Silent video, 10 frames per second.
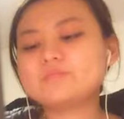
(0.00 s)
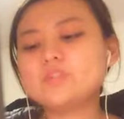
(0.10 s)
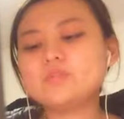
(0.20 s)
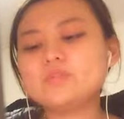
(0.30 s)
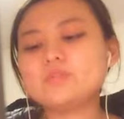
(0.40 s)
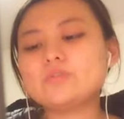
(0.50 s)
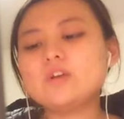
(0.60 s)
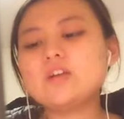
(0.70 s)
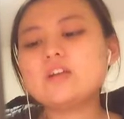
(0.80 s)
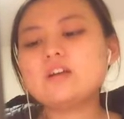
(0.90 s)
to do.
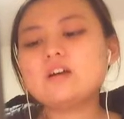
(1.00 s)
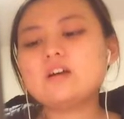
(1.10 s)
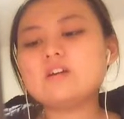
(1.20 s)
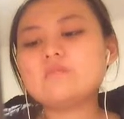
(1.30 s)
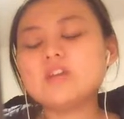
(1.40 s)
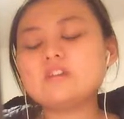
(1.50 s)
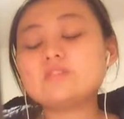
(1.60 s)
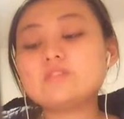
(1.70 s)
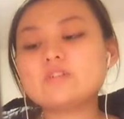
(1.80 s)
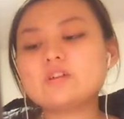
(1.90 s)
I
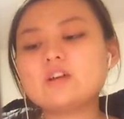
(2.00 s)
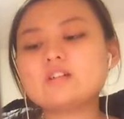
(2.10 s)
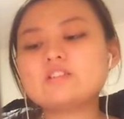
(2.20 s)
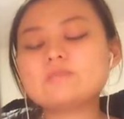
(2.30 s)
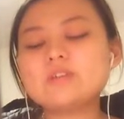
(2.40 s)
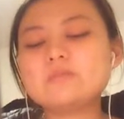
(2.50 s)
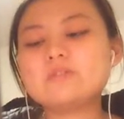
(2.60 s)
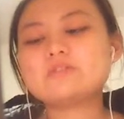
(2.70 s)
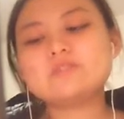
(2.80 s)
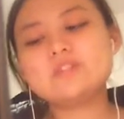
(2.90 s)
also got some
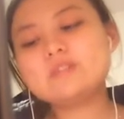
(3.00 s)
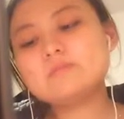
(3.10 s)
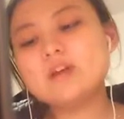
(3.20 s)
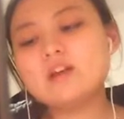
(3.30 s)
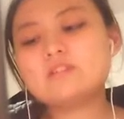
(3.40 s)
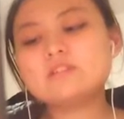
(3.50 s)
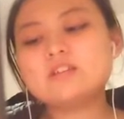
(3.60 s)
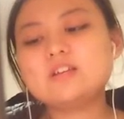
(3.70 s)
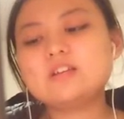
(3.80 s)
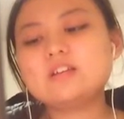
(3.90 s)
people to email,
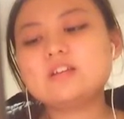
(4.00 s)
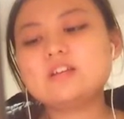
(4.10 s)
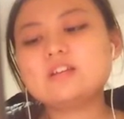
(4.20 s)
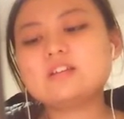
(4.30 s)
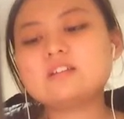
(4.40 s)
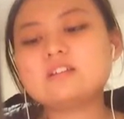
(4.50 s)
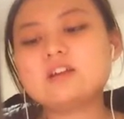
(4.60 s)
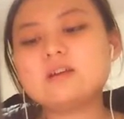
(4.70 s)
and